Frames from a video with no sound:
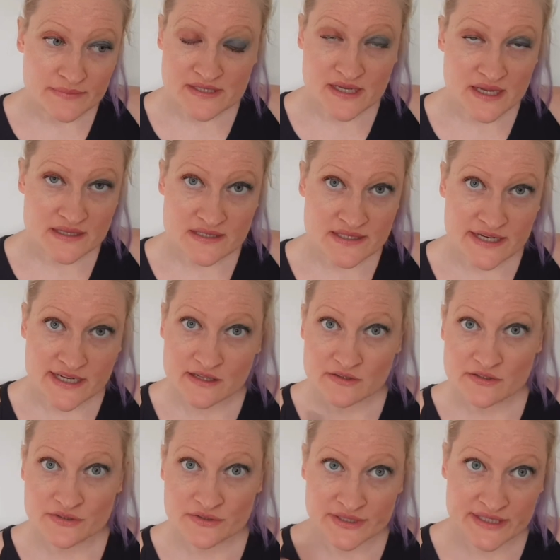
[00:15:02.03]
besides that it
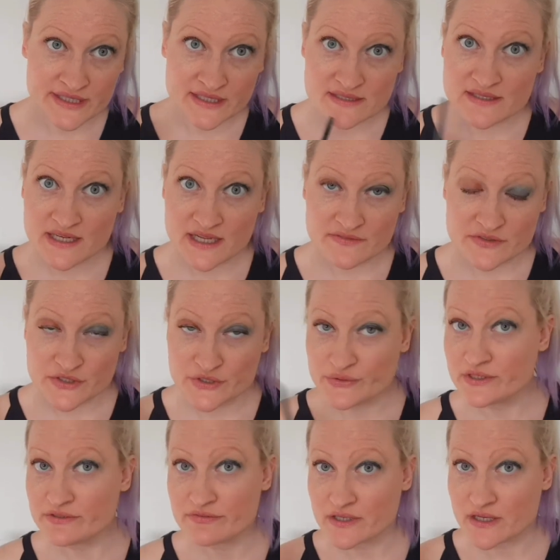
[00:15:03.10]
looked ridiculous that I have
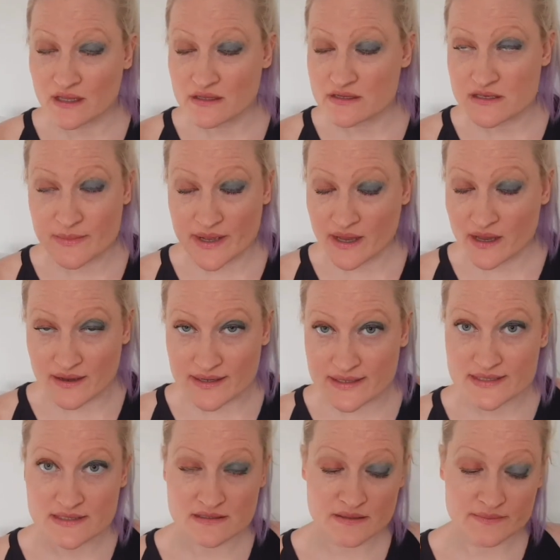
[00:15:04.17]
two different colors on my
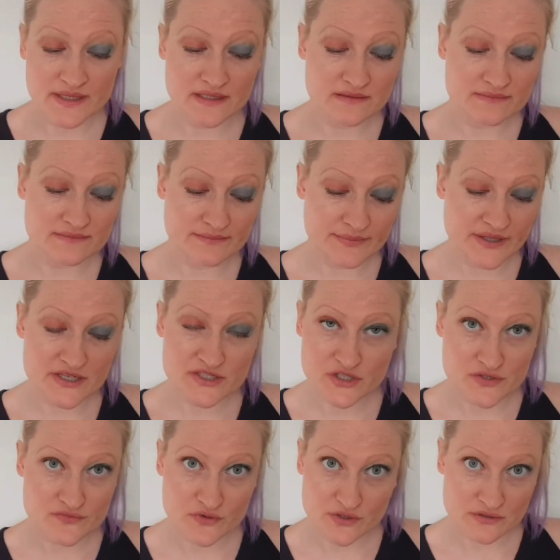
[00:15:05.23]
eyes. I mean, but
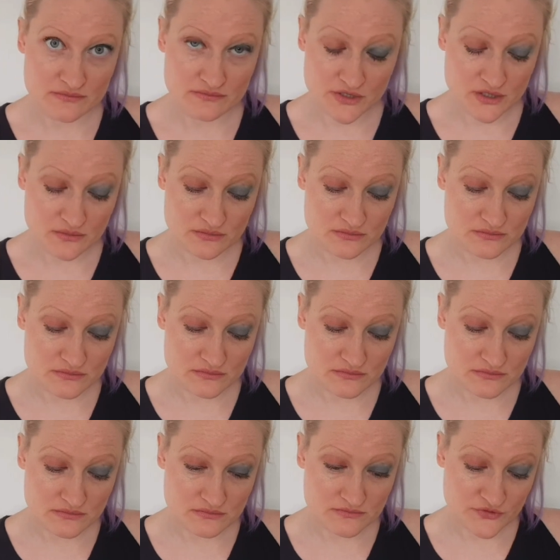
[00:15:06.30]
it's just for, you know,
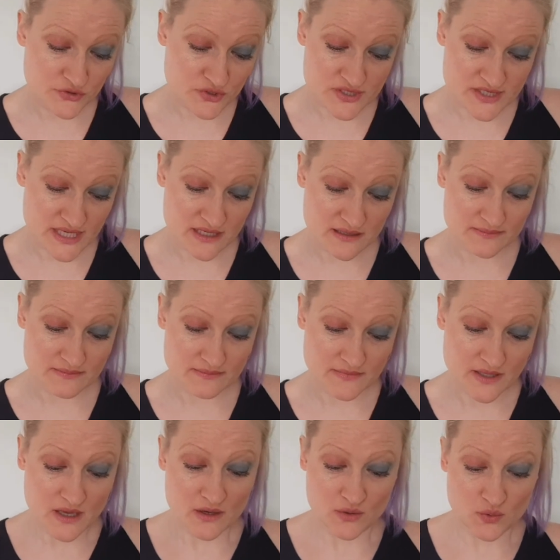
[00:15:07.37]
to see.
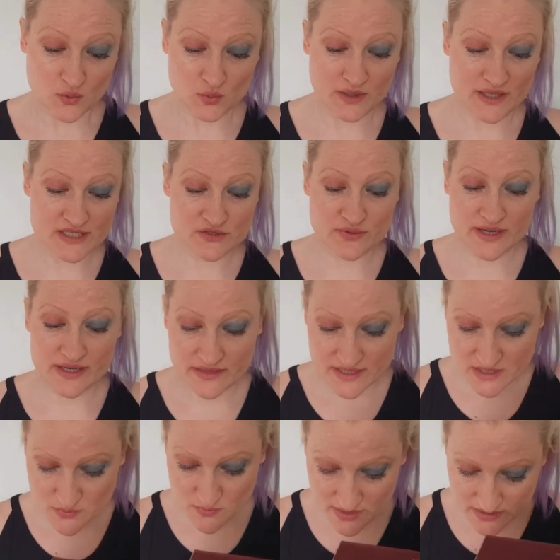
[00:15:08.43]
Oh, let's try
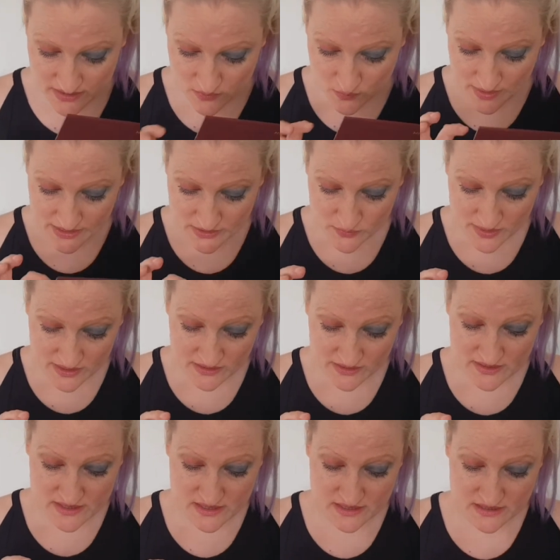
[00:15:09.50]
this one, the white one,
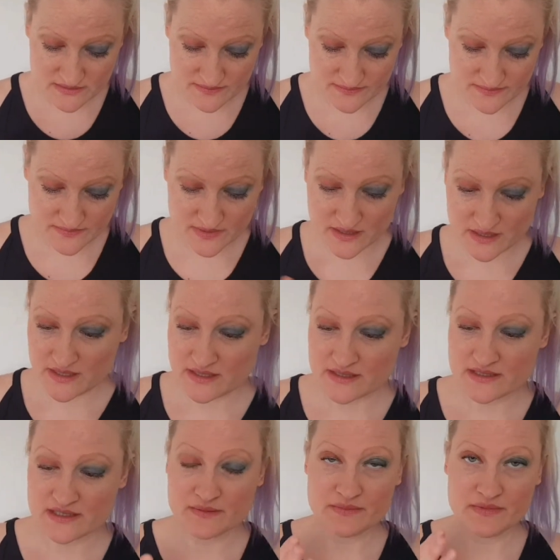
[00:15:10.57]
because
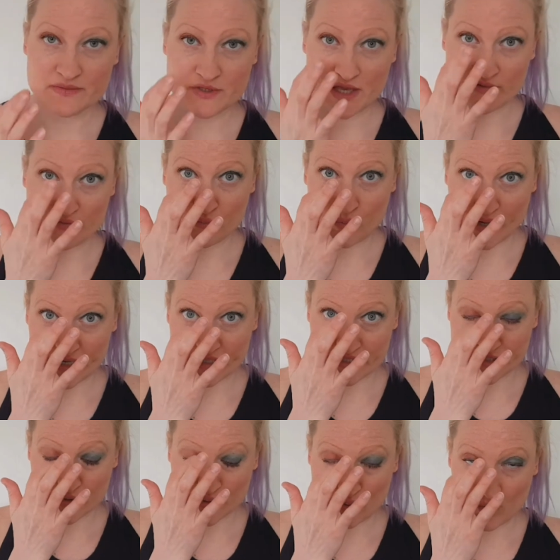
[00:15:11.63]
sometimes you have
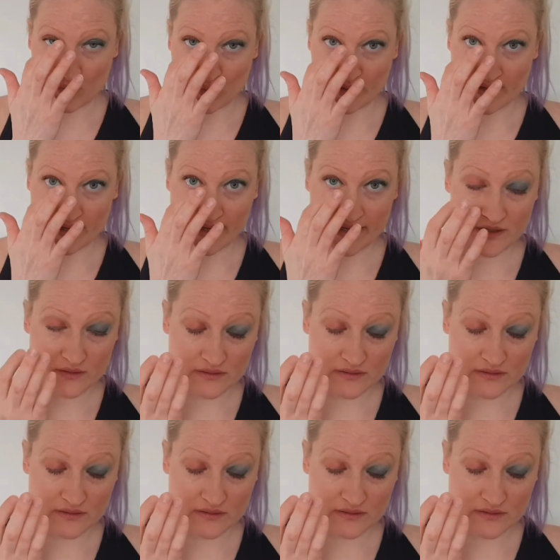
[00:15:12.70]
white in your corner,